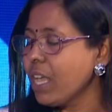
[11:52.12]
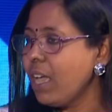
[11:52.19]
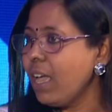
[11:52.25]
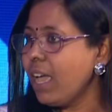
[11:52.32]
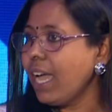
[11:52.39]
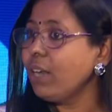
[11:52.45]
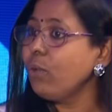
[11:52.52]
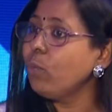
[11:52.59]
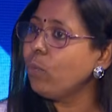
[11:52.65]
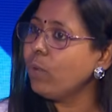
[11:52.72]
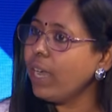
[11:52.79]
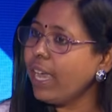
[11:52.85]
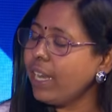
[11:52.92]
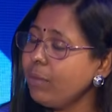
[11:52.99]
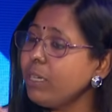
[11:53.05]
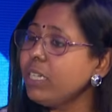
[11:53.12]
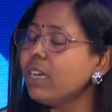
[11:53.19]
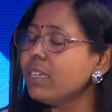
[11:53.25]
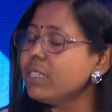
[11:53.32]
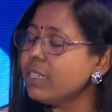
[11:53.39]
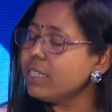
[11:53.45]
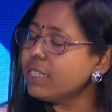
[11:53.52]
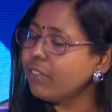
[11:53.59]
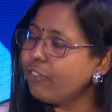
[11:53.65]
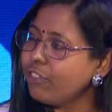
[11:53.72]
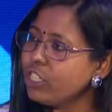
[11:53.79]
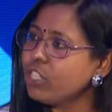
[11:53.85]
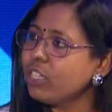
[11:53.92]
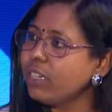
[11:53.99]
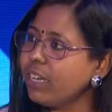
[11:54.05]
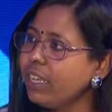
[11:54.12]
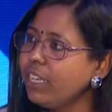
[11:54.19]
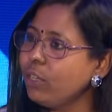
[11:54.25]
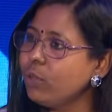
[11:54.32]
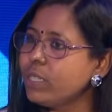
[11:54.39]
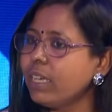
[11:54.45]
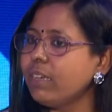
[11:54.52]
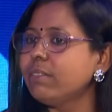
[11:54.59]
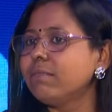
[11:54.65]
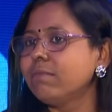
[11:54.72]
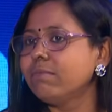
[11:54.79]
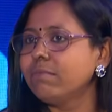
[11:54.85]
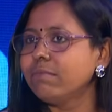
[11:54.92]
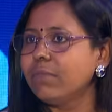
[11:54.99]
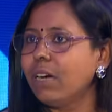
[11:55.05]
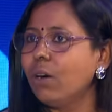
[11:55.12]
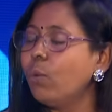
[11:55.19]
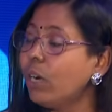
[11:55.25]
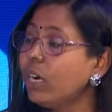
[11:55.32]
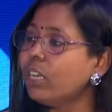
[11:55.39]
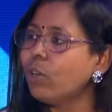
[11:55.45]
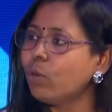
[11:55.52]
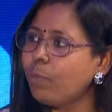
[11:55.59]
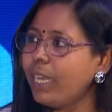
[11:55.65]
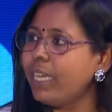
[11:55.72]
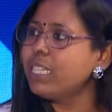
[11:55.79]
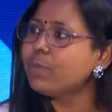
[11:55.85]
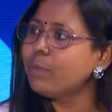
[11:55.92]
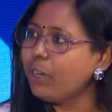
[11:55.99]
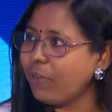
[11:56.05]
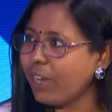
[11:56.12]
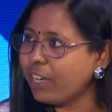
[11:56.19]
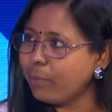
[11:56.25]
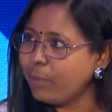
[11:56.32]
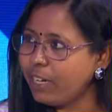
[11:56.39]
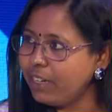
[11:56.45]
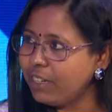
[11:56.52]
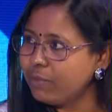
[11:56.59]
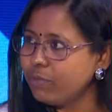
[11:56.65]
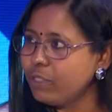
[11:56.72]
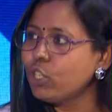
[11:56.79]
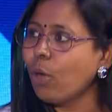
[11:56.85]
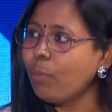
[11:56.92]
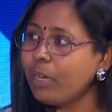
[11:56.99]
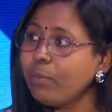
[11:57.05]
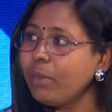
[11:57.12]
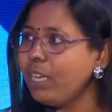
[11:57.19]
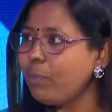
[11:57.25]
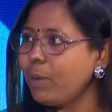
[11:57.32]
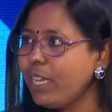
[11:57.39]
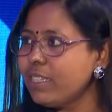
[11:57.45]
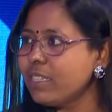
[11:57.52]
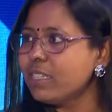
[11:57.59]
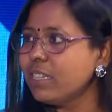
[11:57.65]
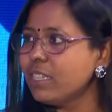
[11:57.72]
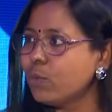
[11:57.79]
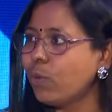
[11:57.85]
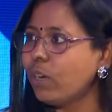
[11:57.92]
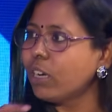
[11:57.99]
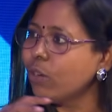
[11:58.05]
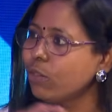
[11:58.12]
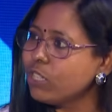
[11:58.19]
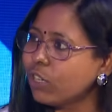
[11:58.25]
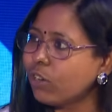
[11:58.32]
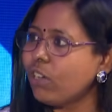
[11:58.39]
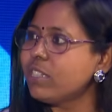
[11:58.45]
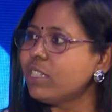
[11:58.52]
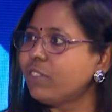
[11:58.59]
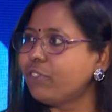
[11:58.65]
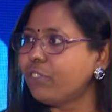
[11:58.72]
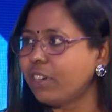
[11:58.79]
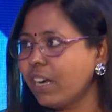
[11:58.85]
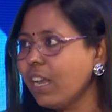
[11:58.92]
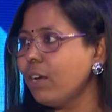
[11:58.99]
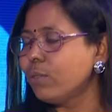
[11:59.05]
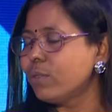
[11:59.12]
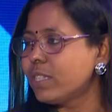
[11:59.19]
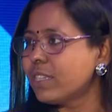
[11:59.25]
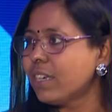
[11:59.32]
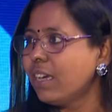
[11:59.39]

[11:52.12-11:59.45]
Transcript: And Element does this efficiently using a workload placement recommender, which optimally places these workloads across different clouds.